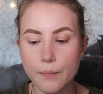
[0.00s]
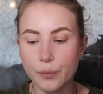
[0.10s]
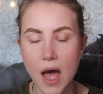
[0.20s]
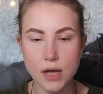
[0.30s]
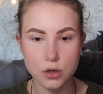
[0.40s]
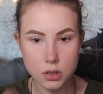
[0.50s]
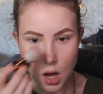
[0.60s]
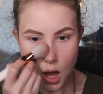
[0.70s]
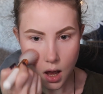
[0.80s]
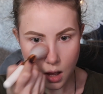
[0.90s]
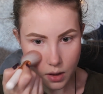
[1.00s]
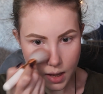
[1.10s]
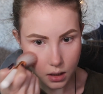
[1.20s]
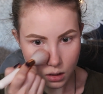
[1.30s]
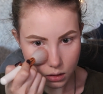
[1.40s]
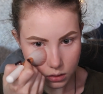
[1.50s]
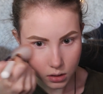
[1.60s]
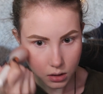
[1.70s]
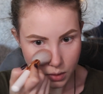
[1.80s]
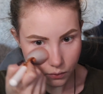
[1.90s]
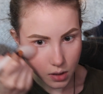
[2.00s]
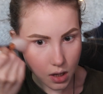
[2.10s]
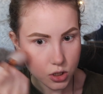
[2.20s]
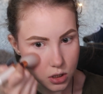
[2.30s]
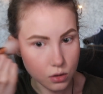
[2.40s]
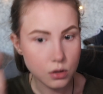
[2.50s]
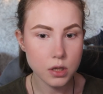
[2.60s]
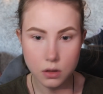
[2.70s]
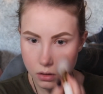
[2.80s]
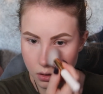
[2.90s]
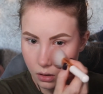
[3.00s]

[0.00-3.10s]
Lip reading: Patrick Ta, adding a little bit of blush underneath